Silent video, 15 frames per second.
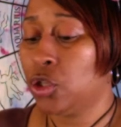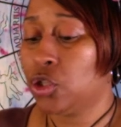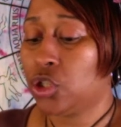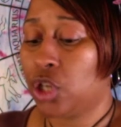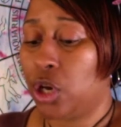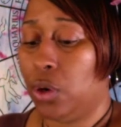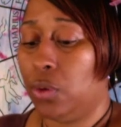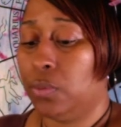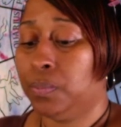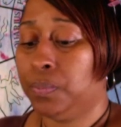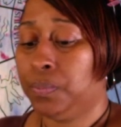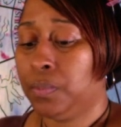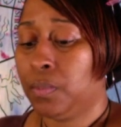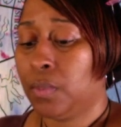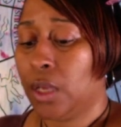So
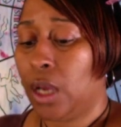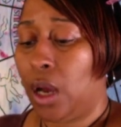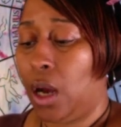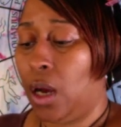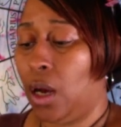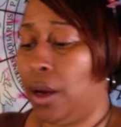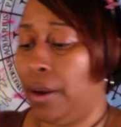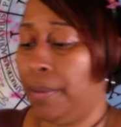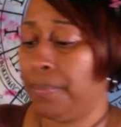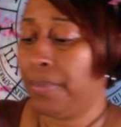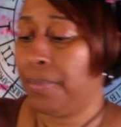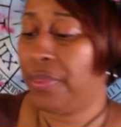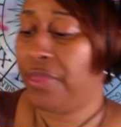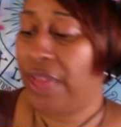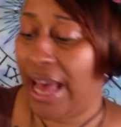um,
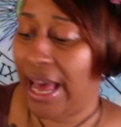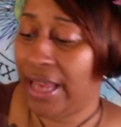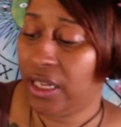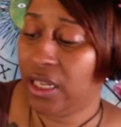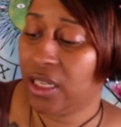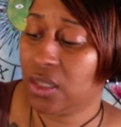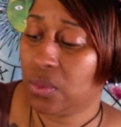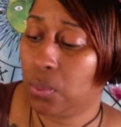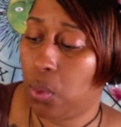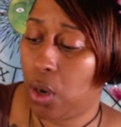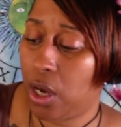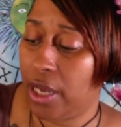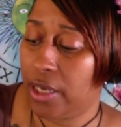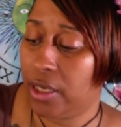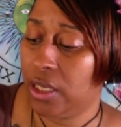that is
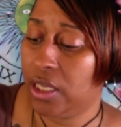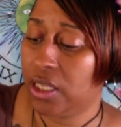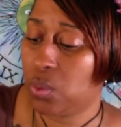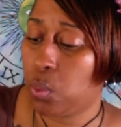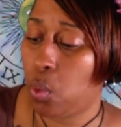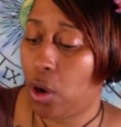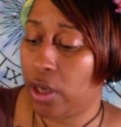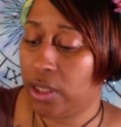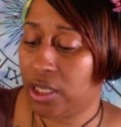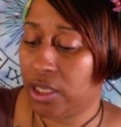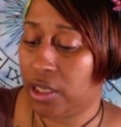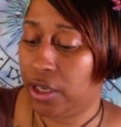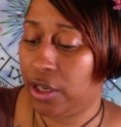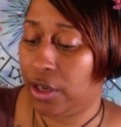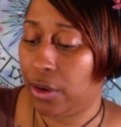what is wanted
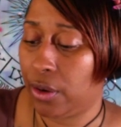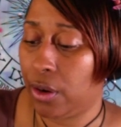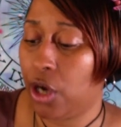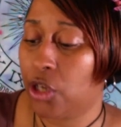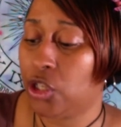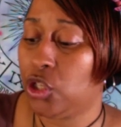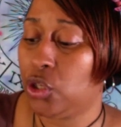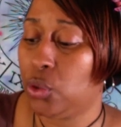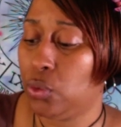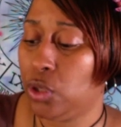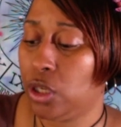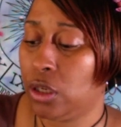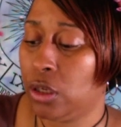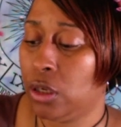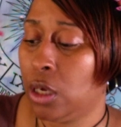here. A
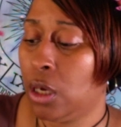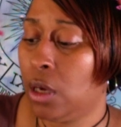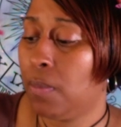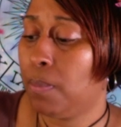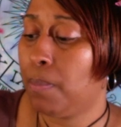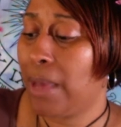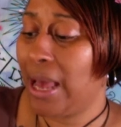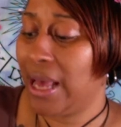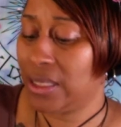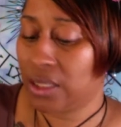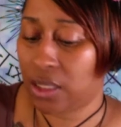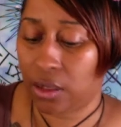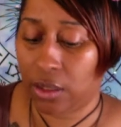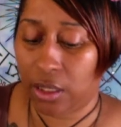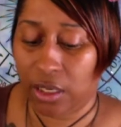union,
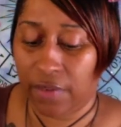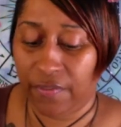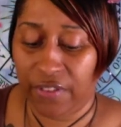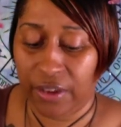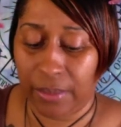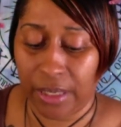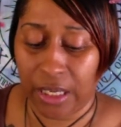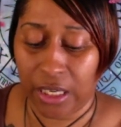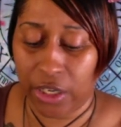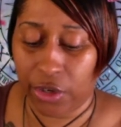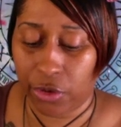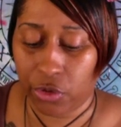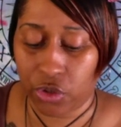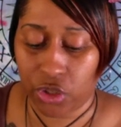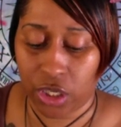masculine and feminine
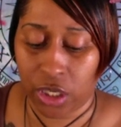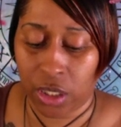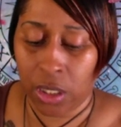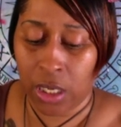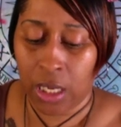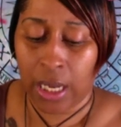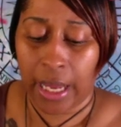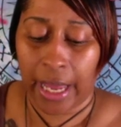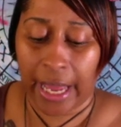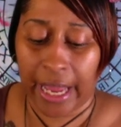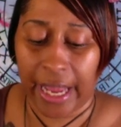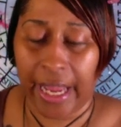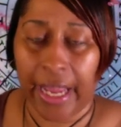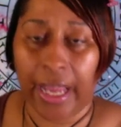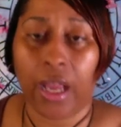energy.
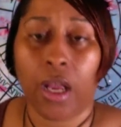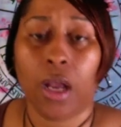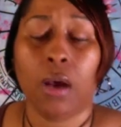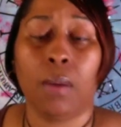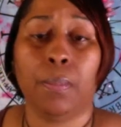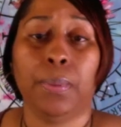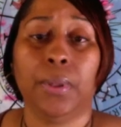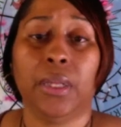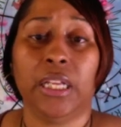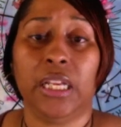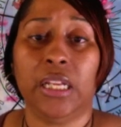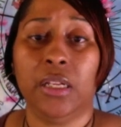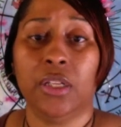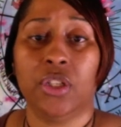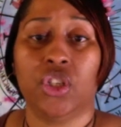A
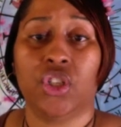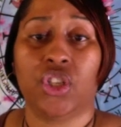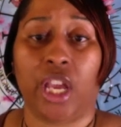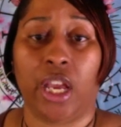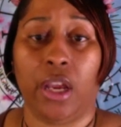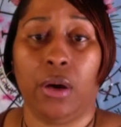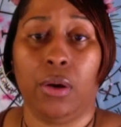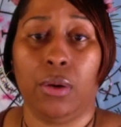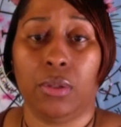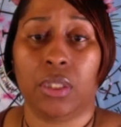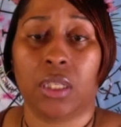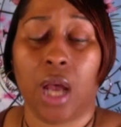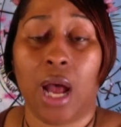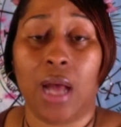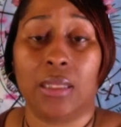complete, jailed,
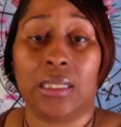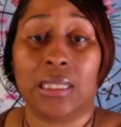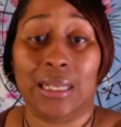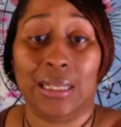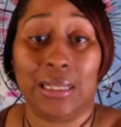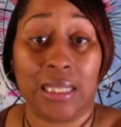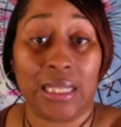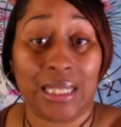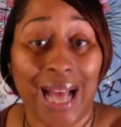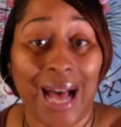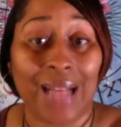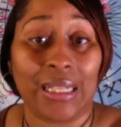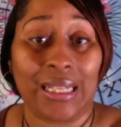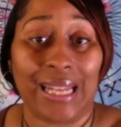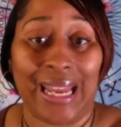con
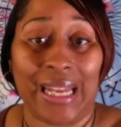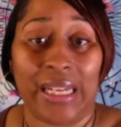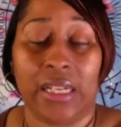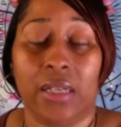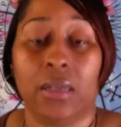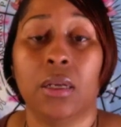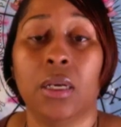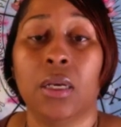consolidated,